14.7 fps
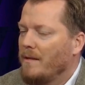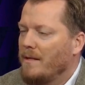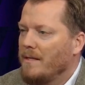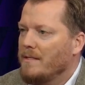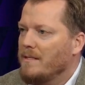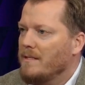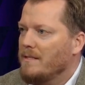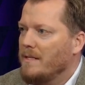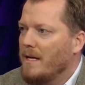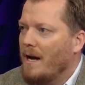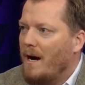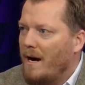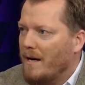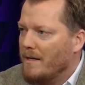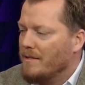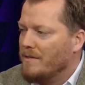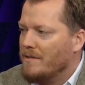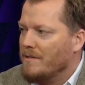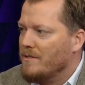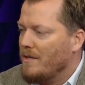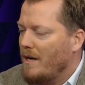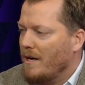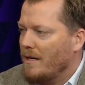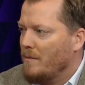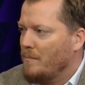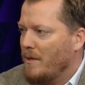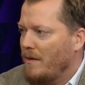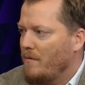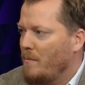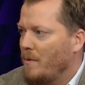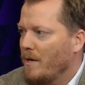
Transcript: This is the hottest stock in the private